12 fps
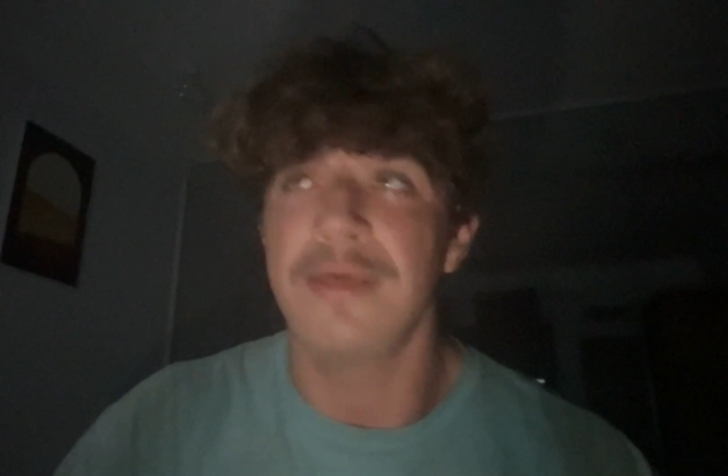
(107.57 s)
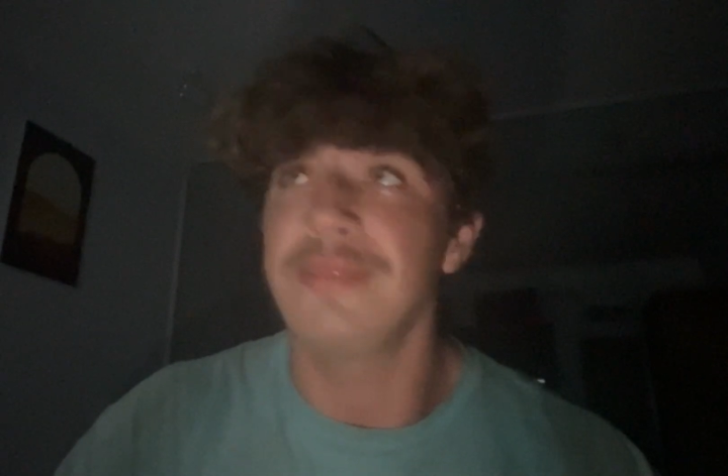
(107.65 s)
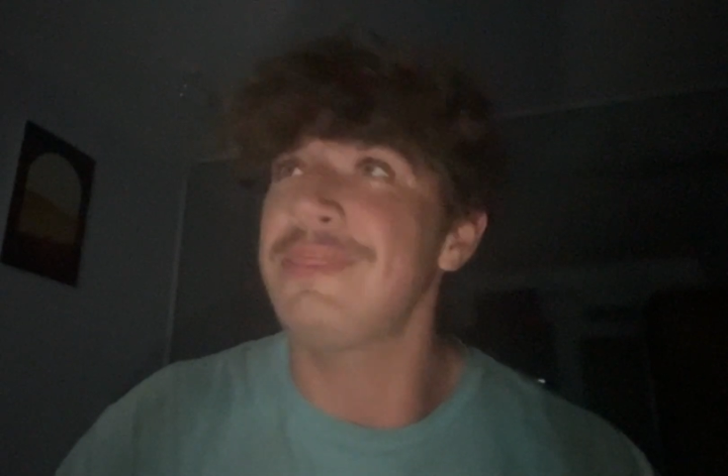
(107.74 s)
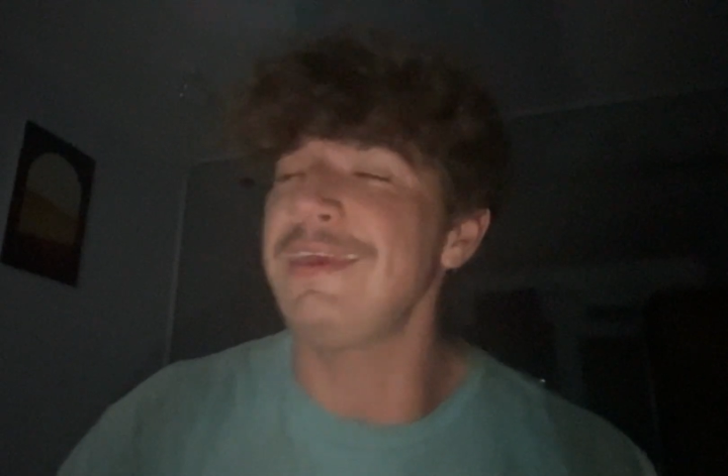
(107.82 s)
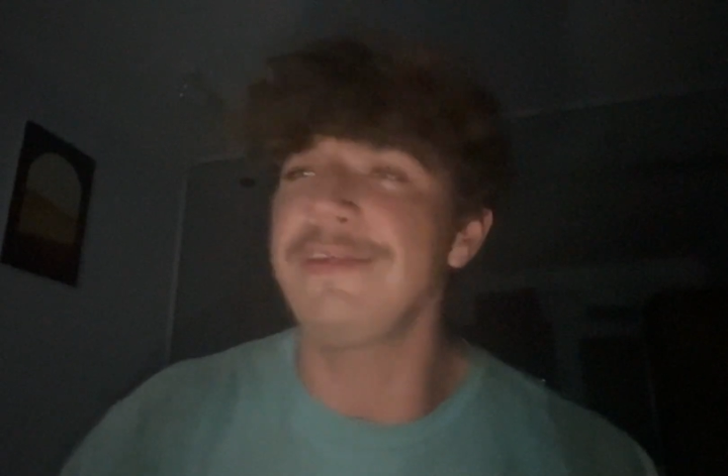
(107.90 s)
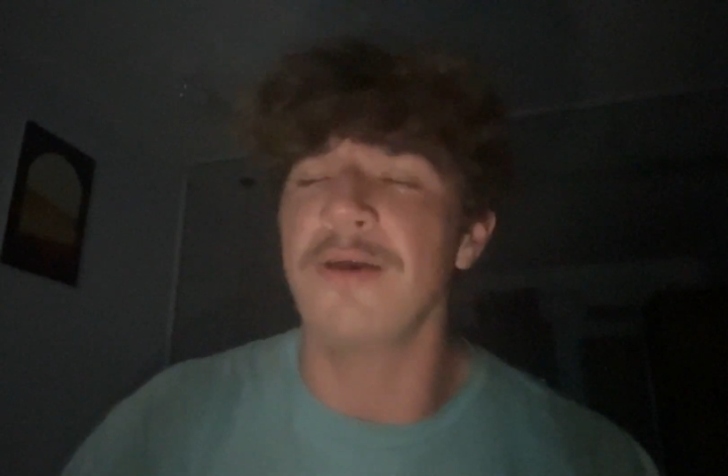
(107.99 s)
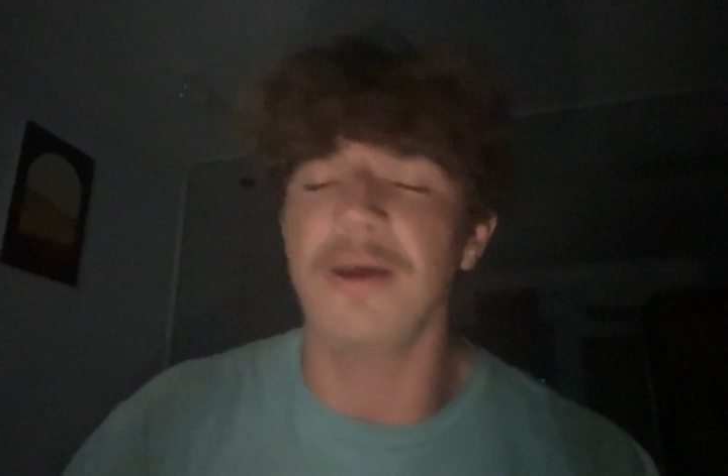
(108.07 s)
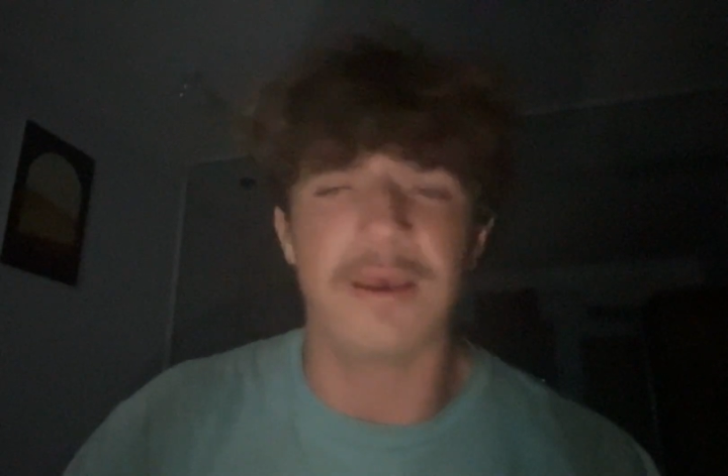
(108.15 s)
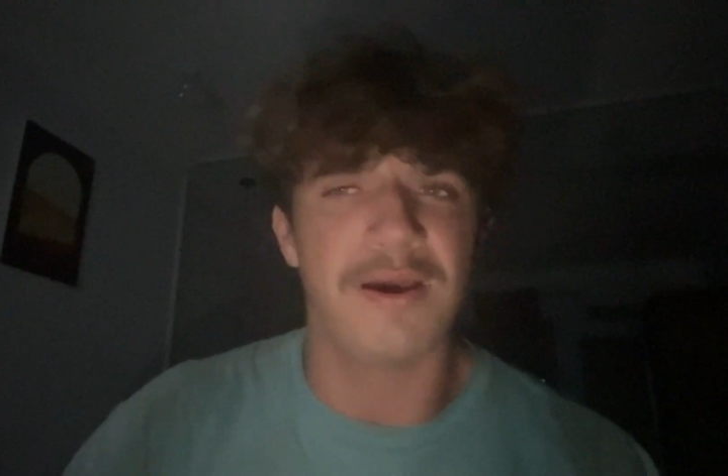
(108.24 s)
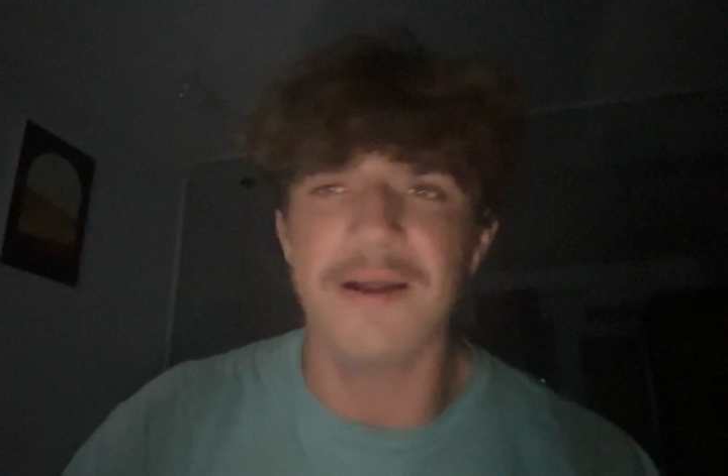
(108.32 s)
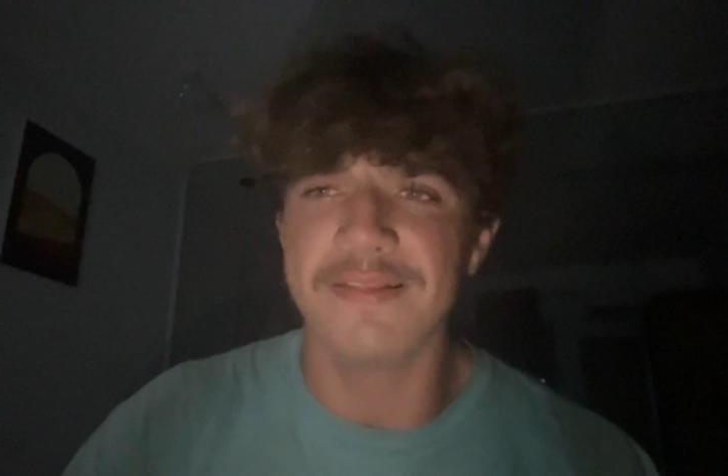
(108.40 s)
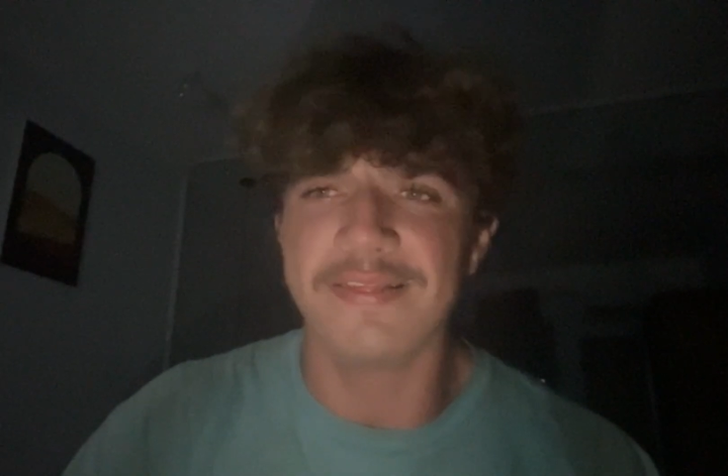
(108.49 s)
These
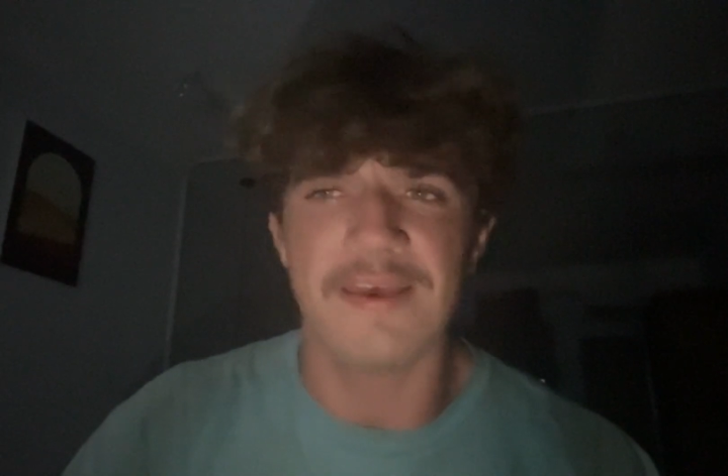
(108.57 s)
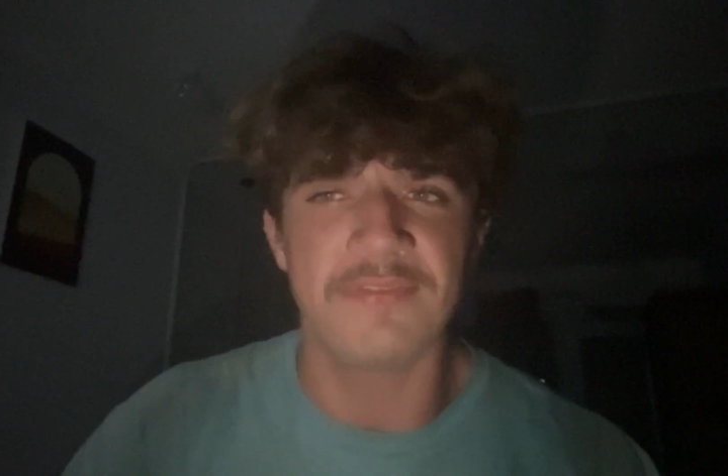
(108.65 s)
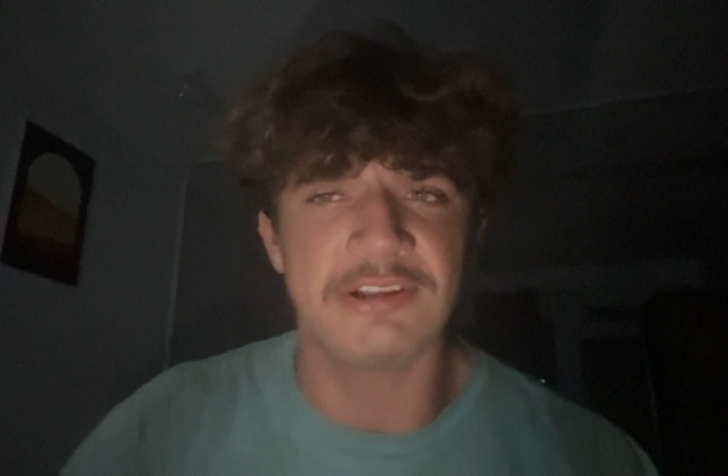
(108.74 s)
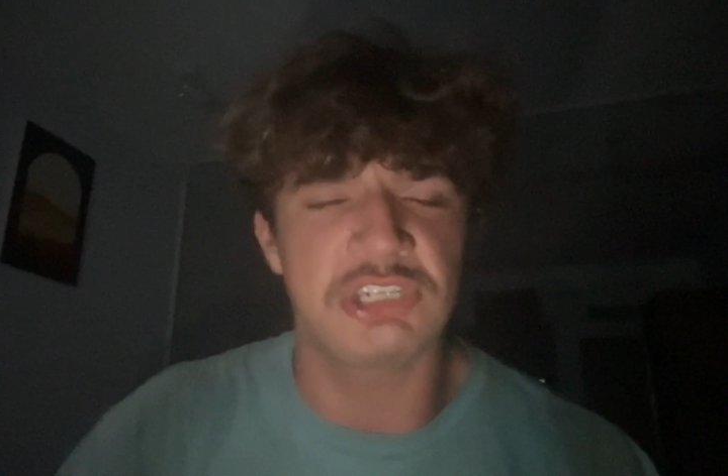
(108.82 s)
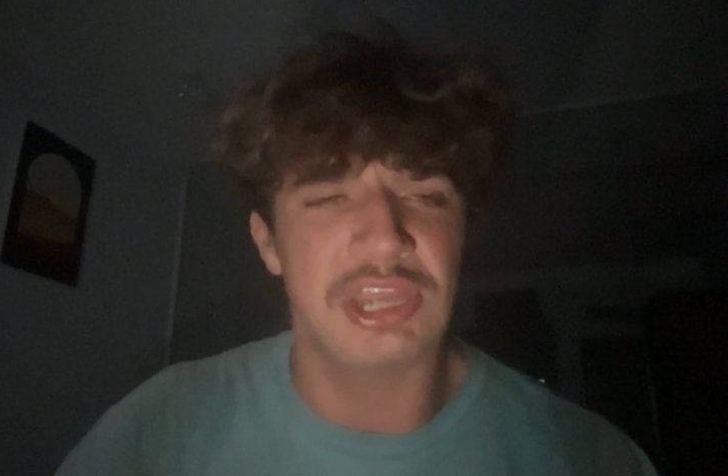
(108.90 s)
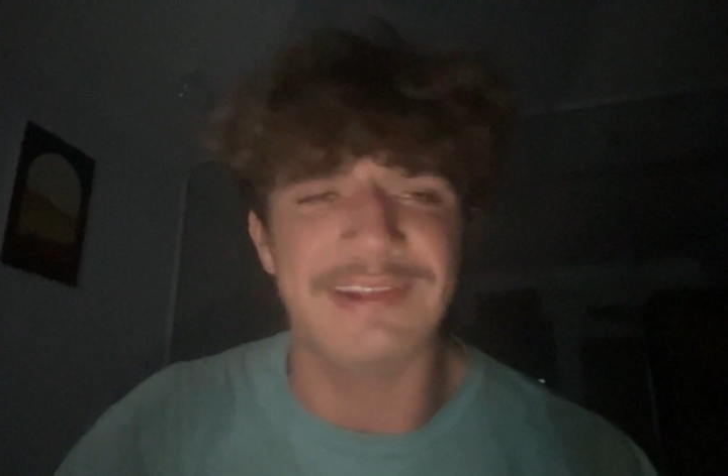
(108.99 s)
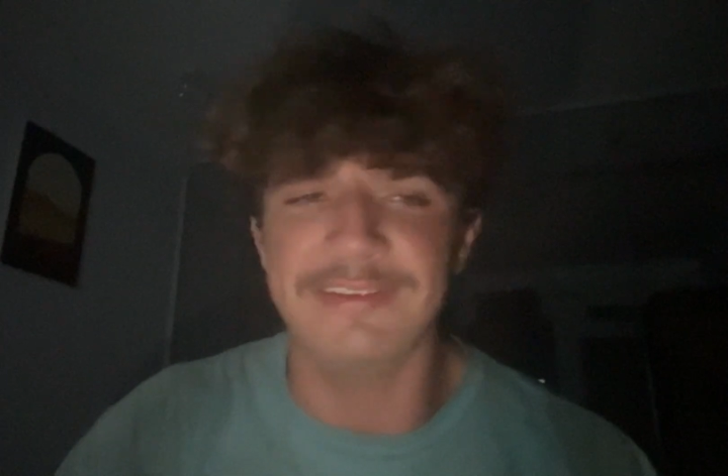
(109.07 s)
cunts have the cheek